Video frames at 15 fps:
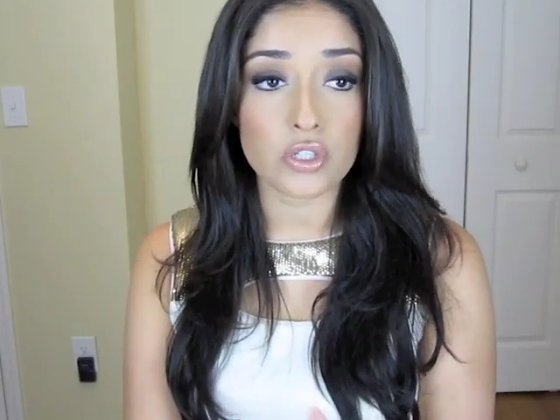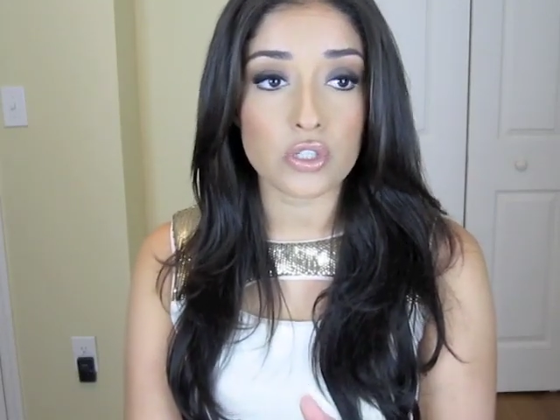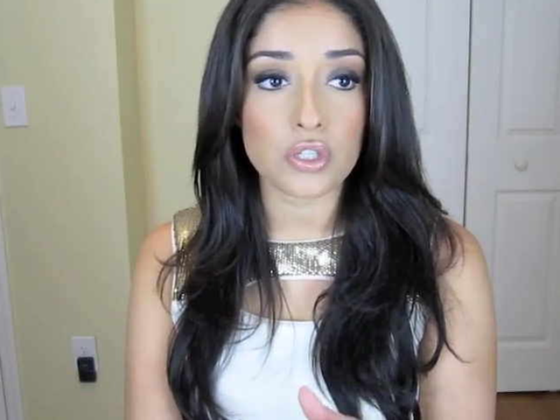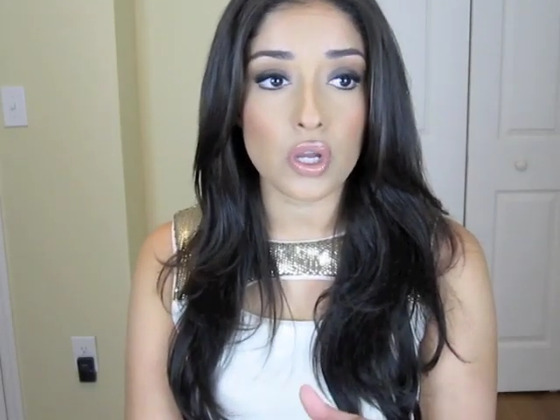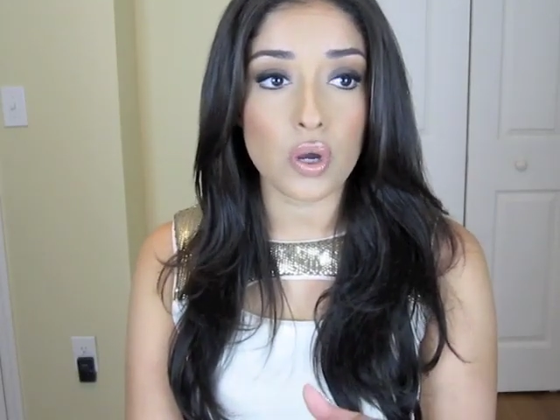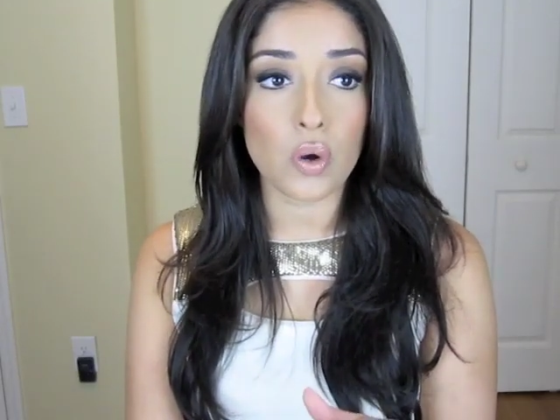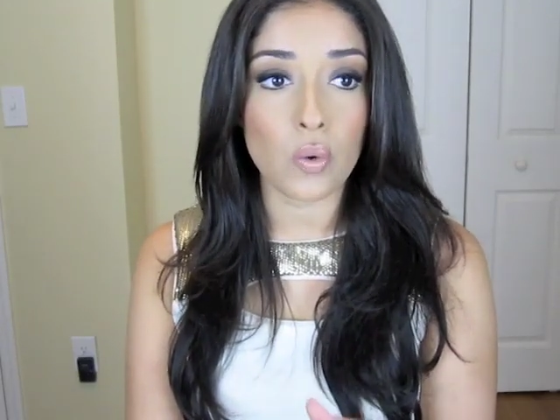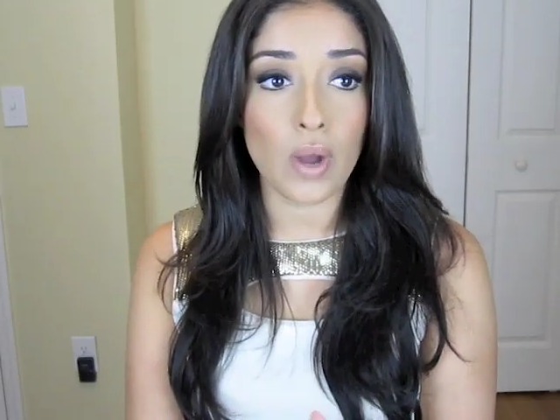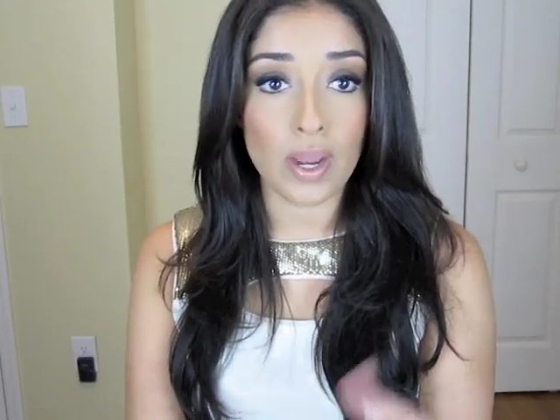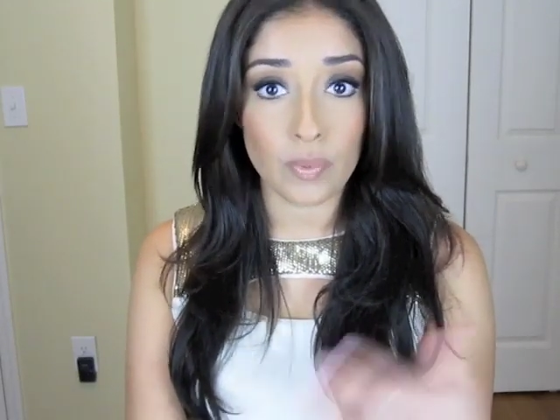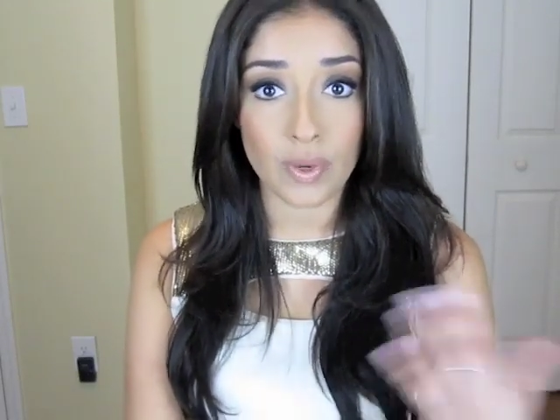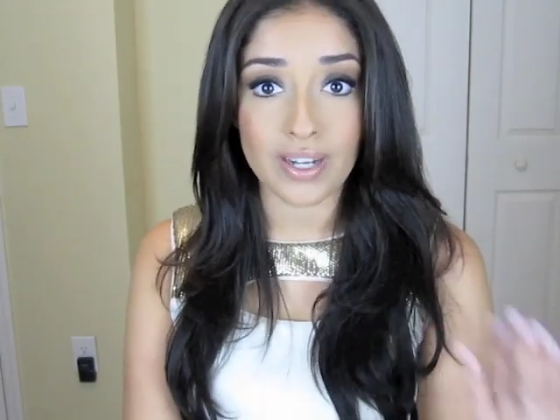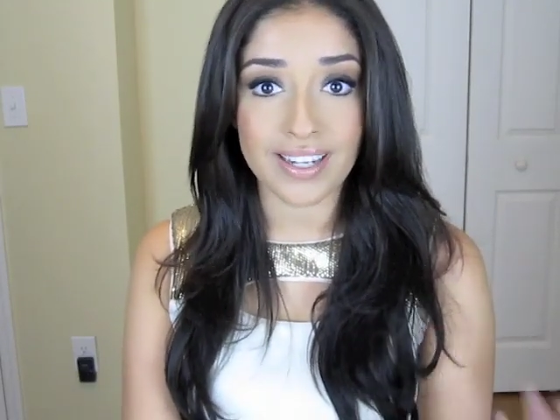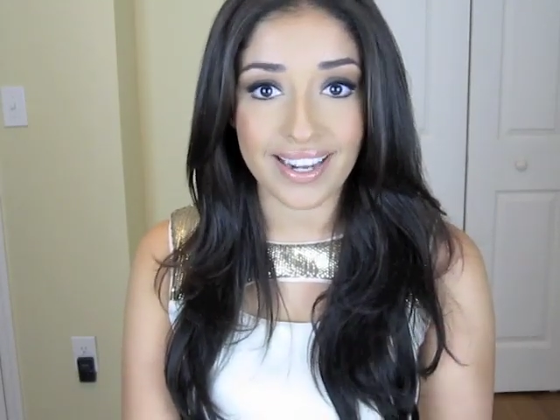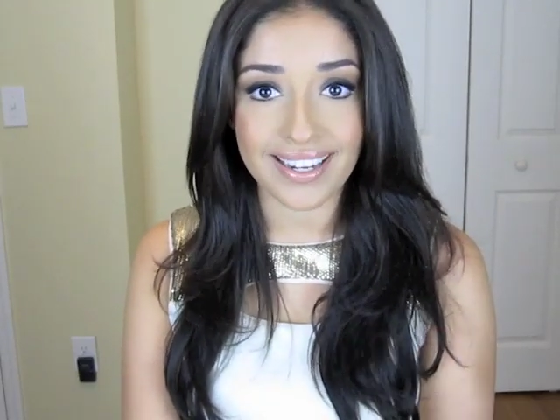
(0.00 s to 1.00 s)
So I
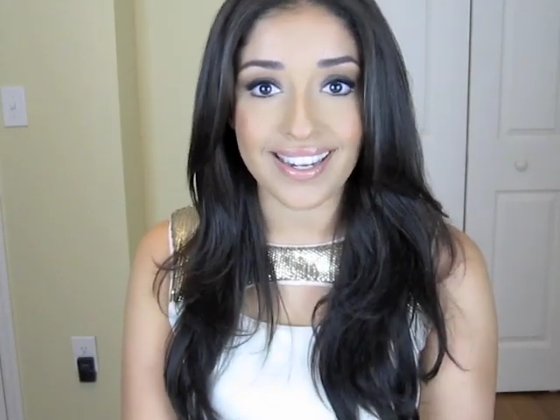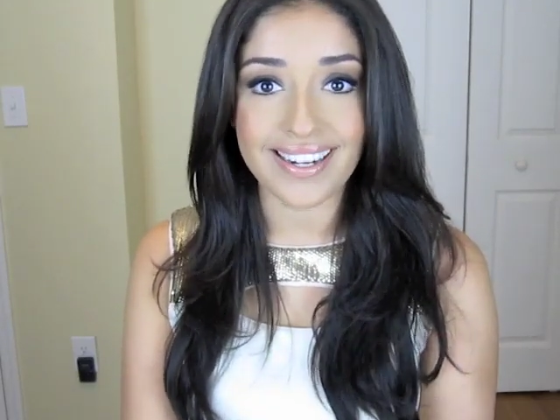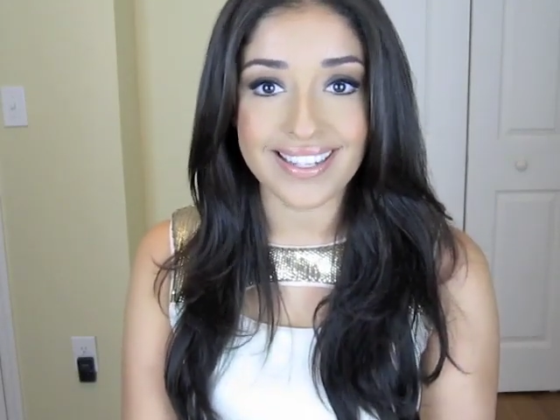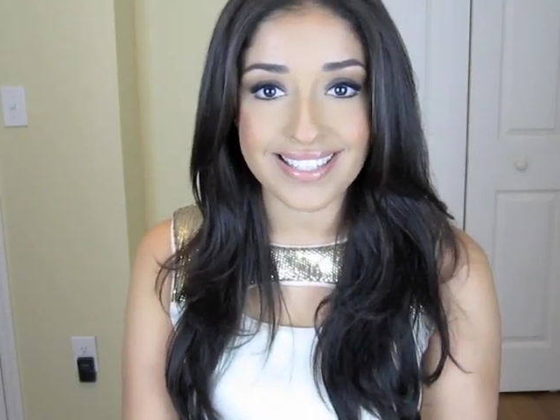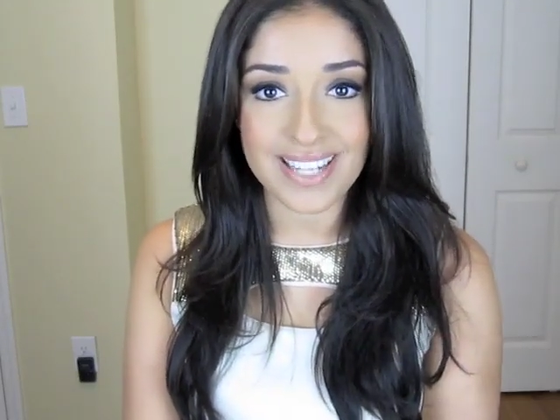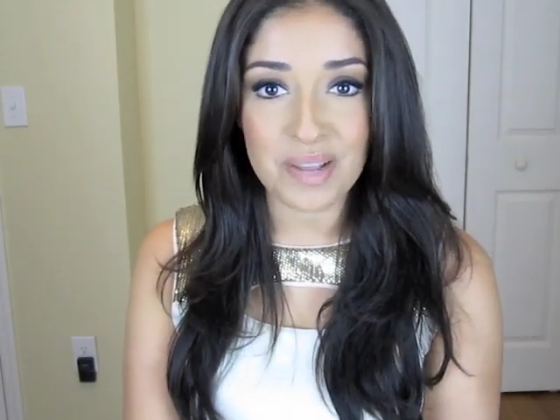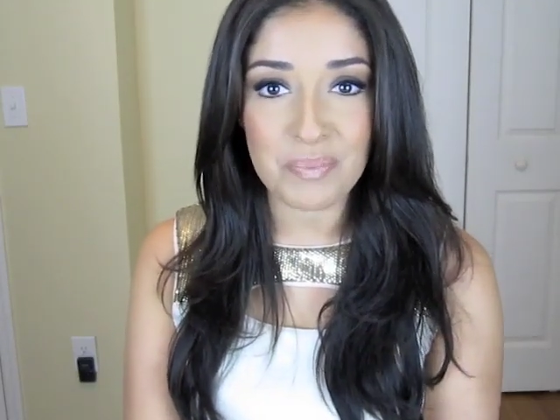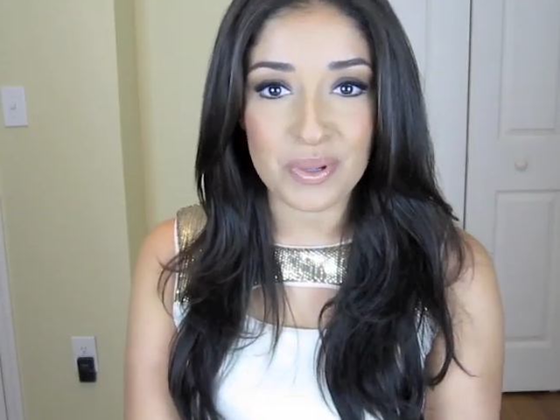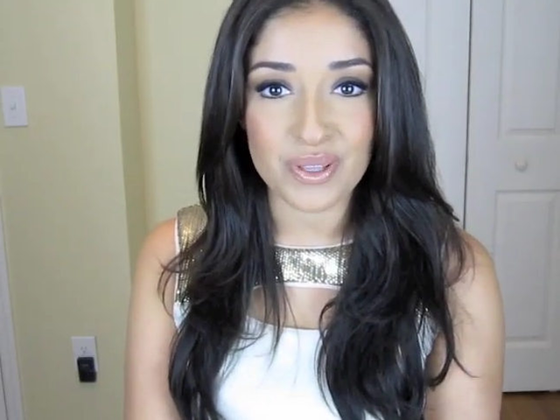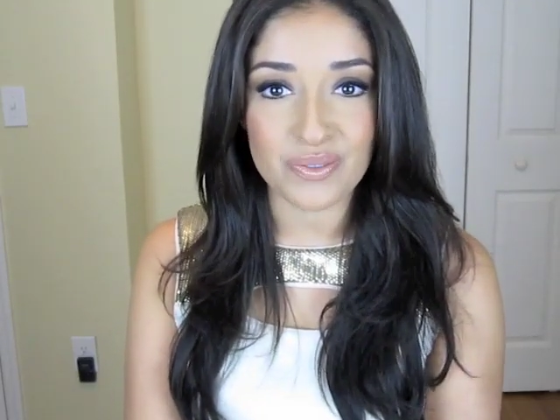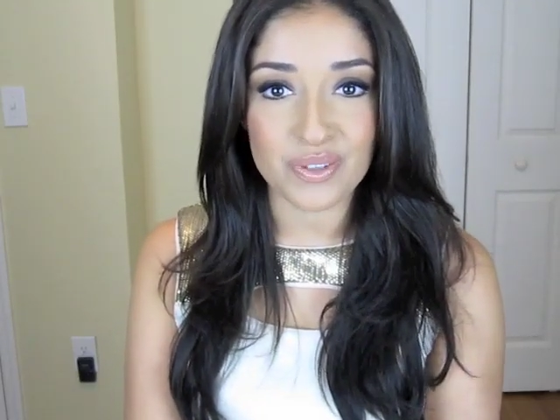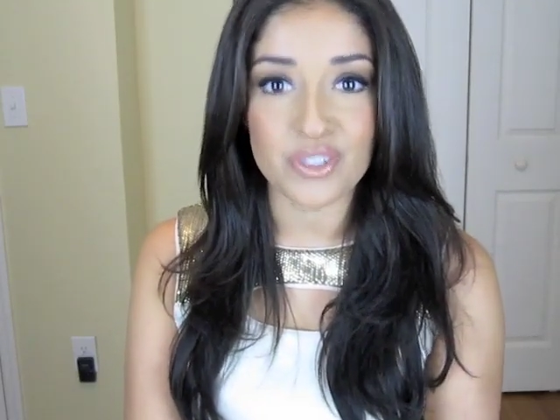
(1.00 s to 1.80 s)
went and I got a sample of